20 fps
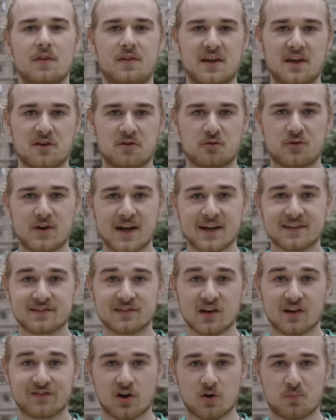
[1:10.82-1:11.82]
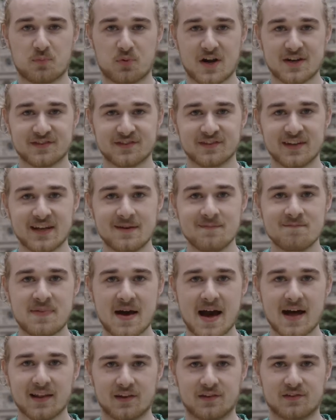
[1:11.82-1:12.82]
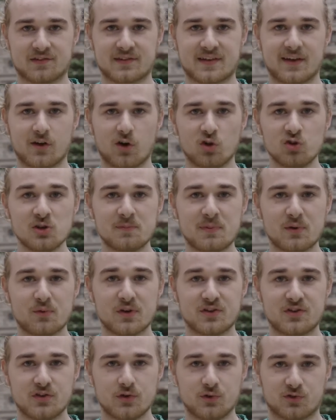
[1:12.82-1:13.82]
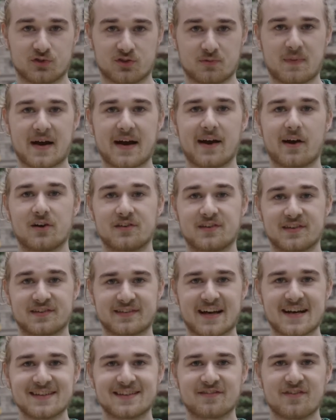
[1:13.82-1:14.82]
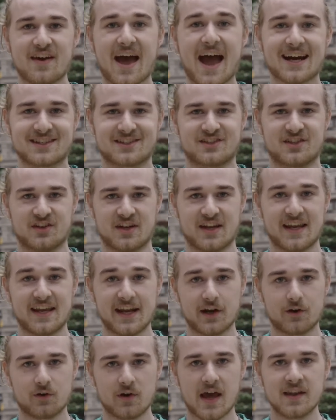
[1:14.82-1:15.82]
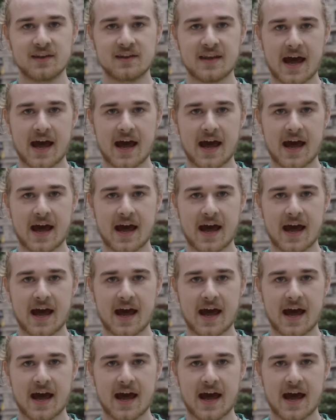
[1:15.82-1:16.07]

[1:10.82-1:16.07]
The effects of our present imbalance can only be reduced by our decisive action here and